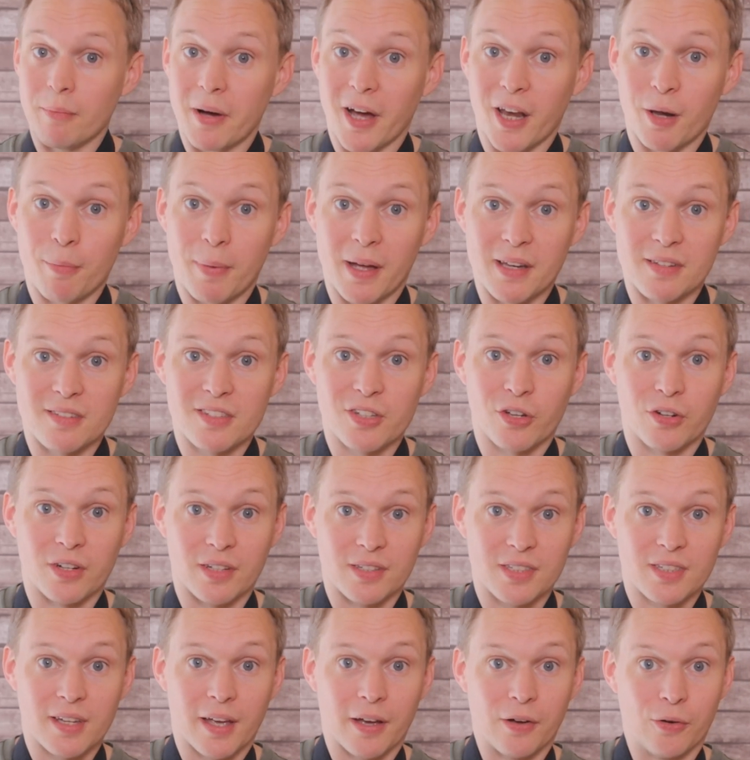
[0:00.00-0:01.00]
minor
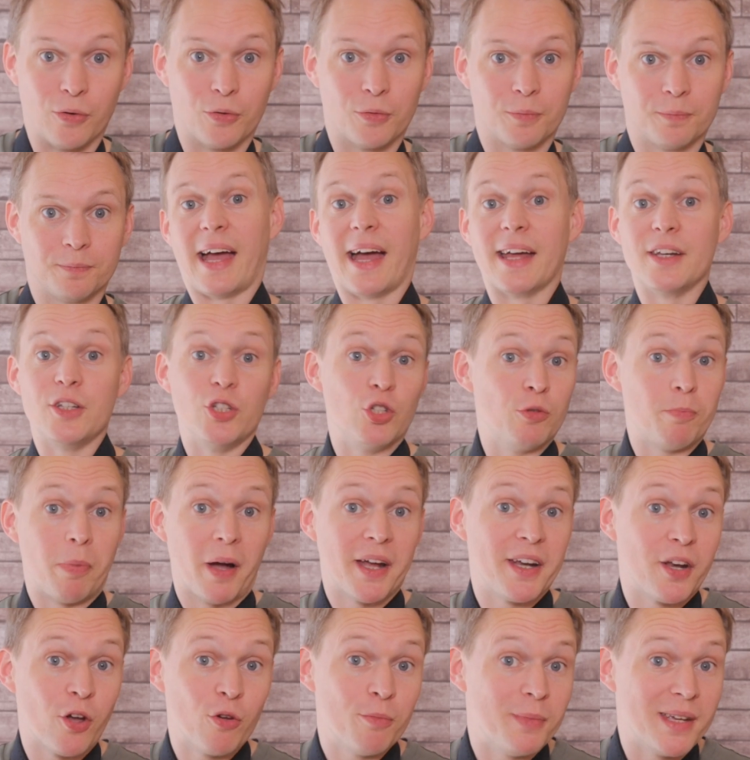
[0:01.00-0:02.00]
pentatonic scale. And you
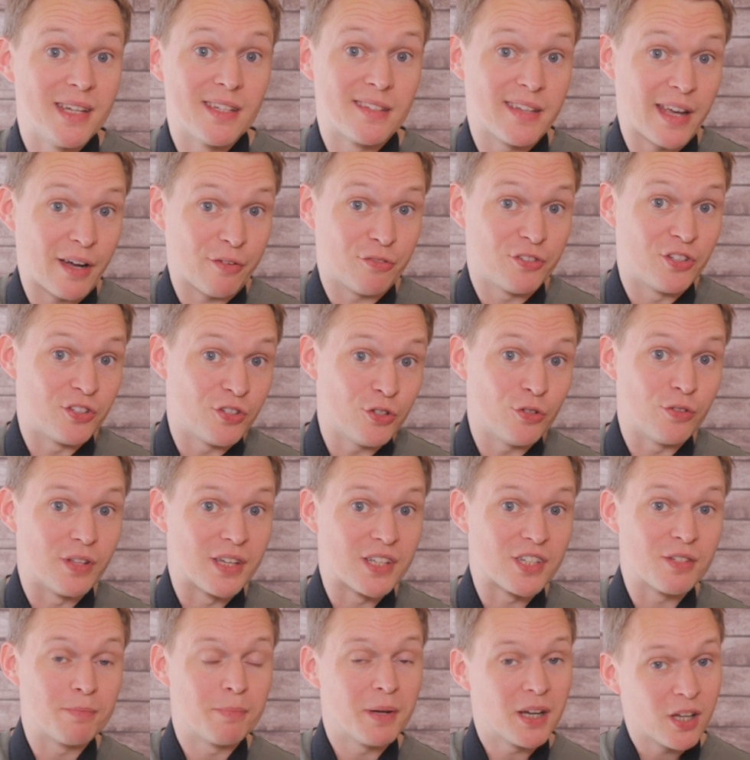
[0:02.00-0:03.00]
by no means have to do
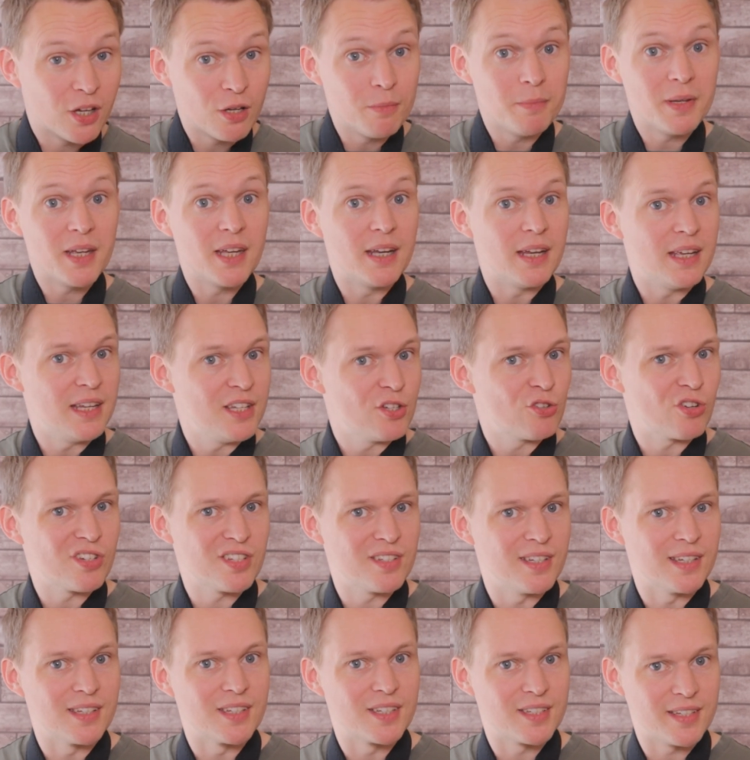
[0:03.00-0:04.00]
this, but it can be an
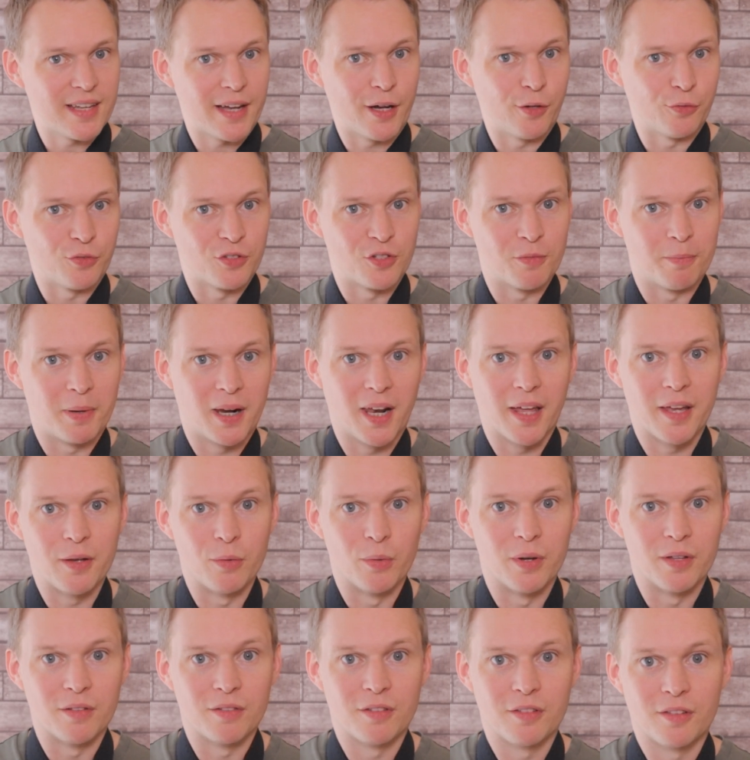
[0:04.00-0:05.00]
interesting sound to play
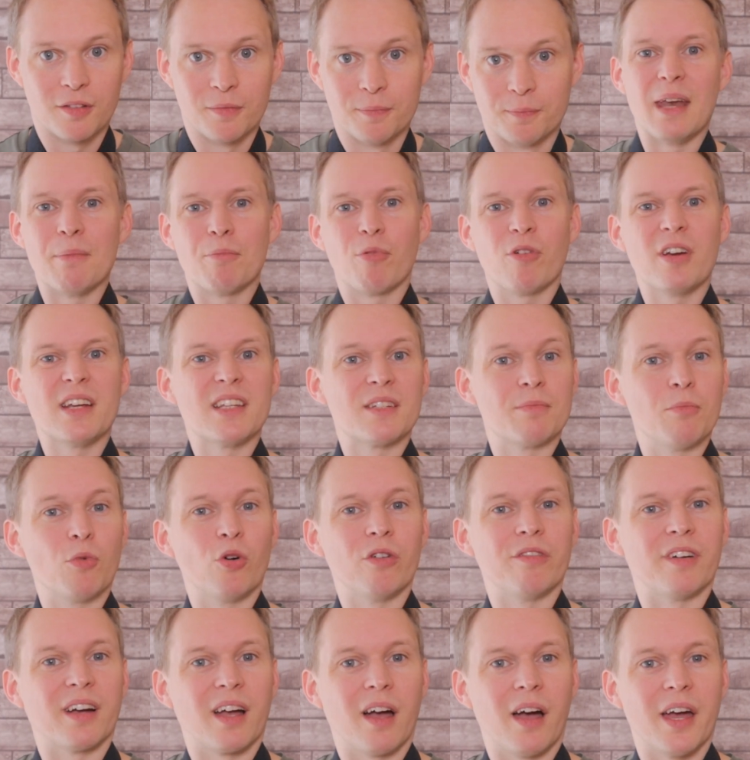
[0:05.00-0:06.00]
with. And it brings more
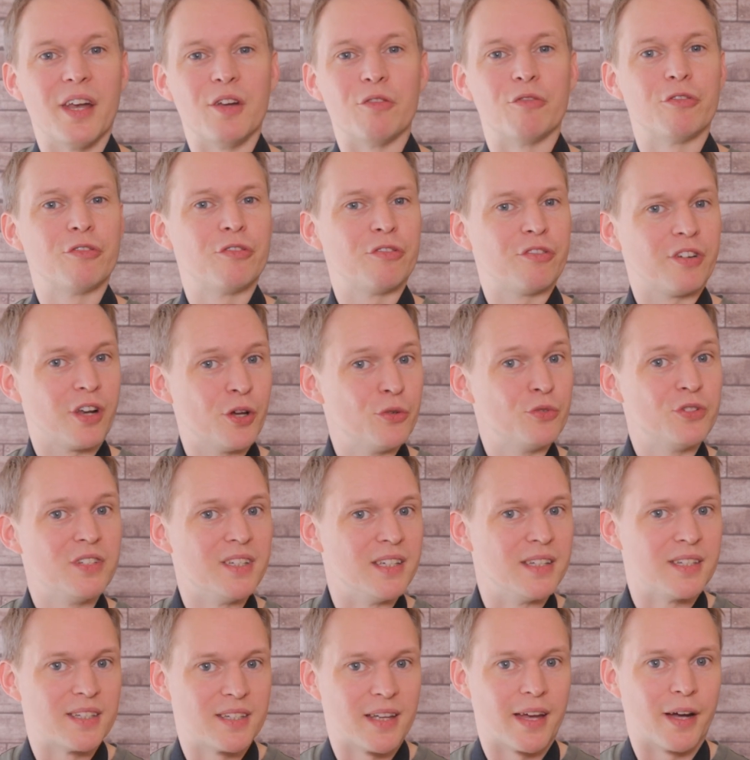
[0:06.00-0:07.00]
of a kind of
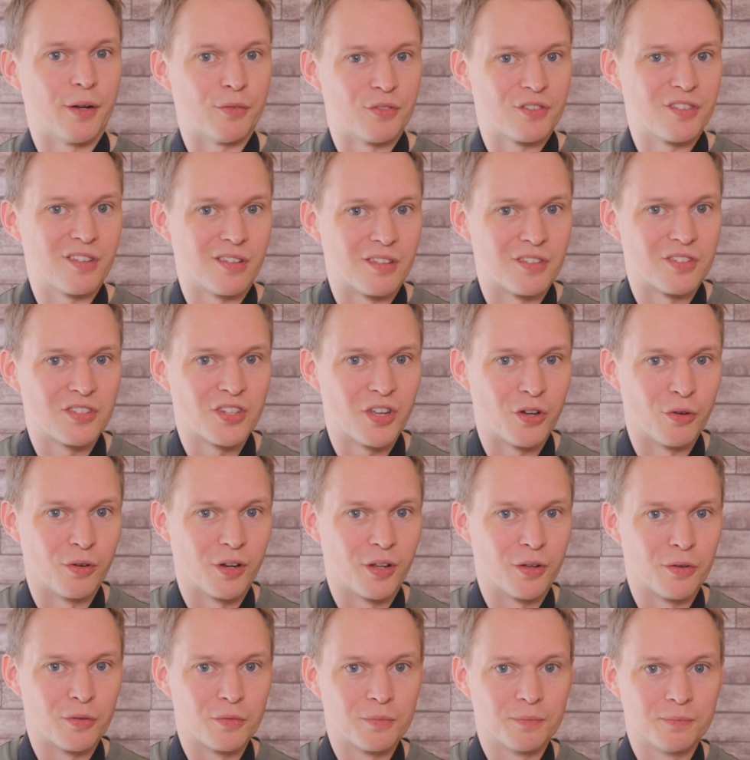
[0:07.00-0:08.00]
floaty sound to the solo.